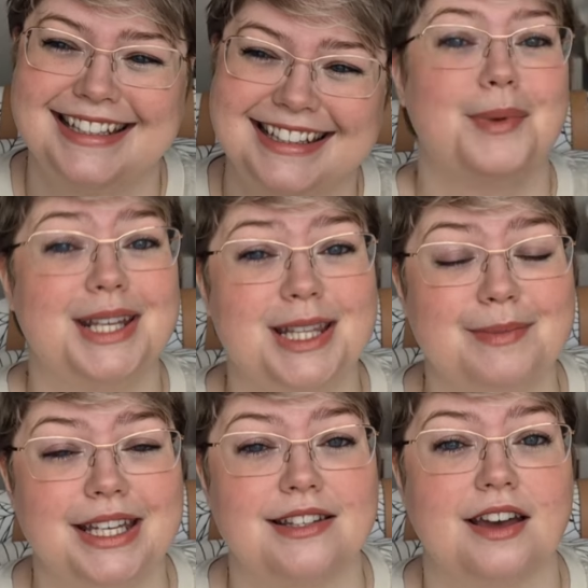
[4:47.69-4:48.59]
But in the
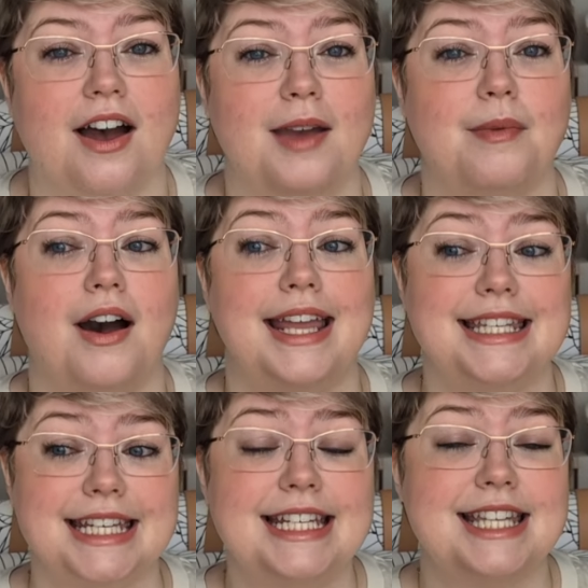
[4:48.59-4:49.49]
meantime, I
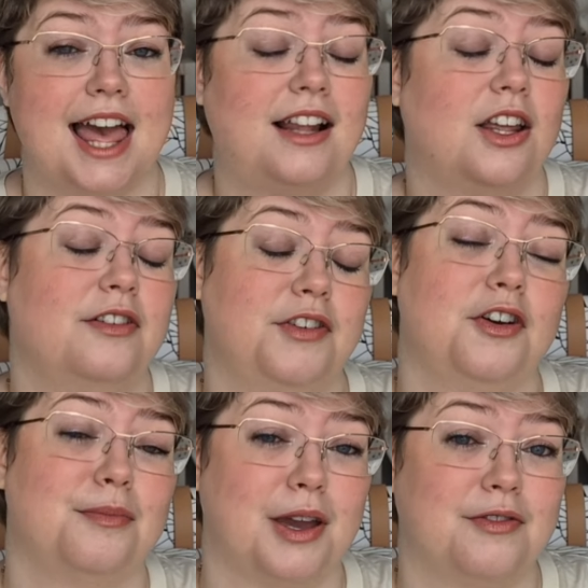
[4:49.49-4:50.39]
did tell a few
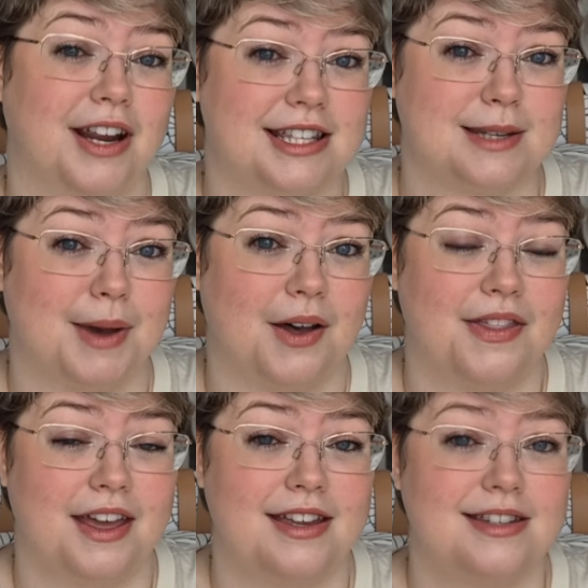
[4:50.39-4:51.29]
of my friends about
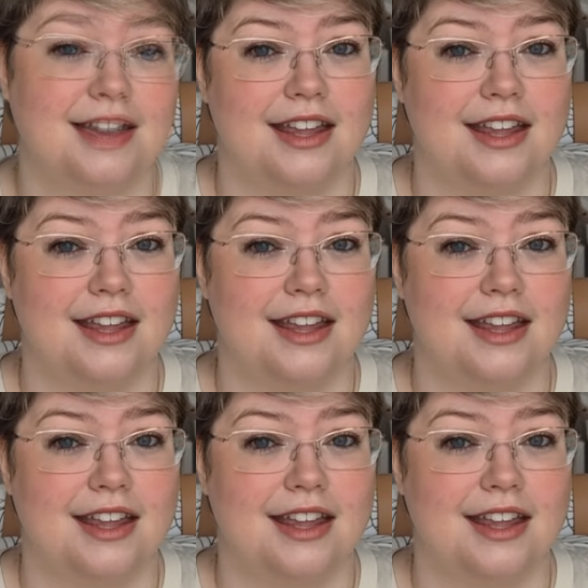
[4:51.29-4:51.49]
this,